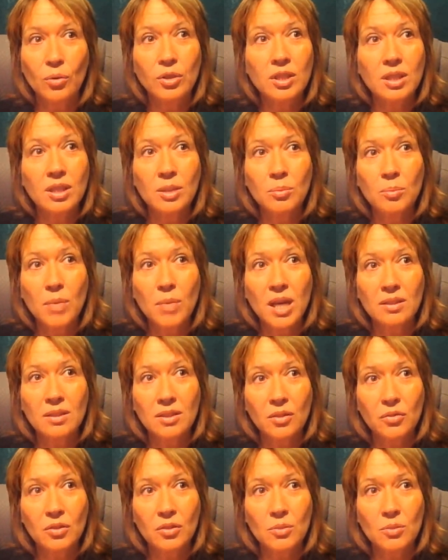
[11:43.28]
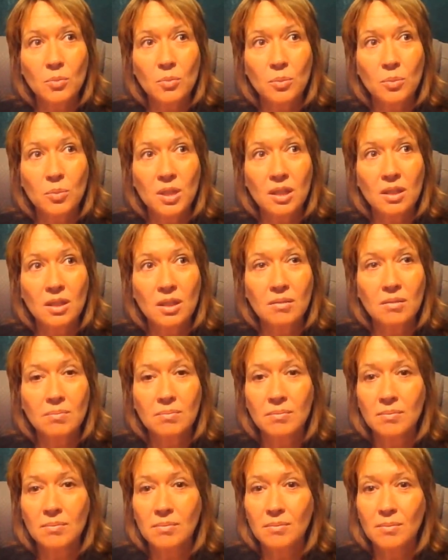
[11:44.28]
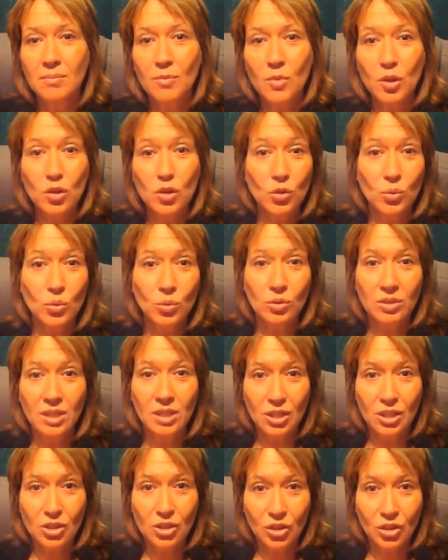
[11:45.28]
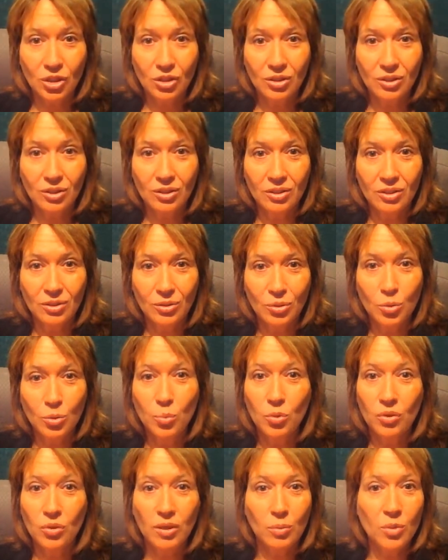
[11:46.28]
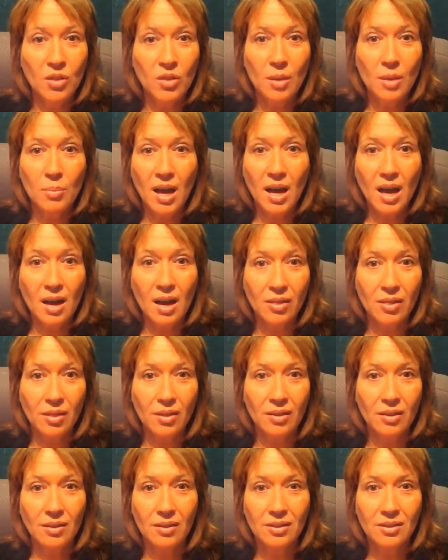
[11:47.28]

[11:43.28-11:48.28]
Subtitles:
Or you can make a difference by being the school teacher who put them on their path.